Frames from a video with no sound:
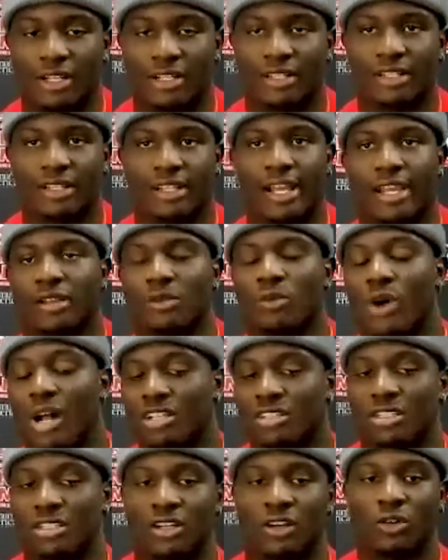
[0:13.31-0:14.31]
and like
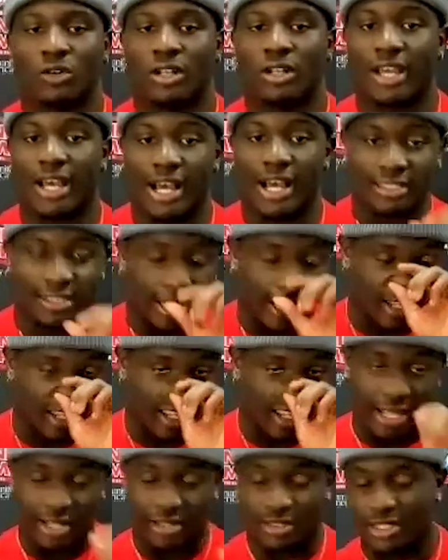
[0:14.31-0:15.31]
watching the older guys like
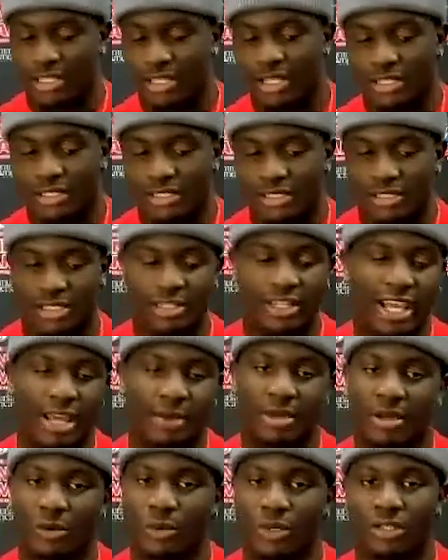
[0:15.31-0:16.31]
Anthony Hitchens and
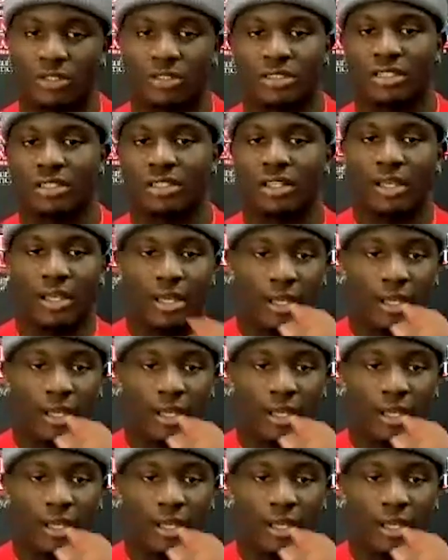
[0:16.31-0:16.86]
Damian Wilson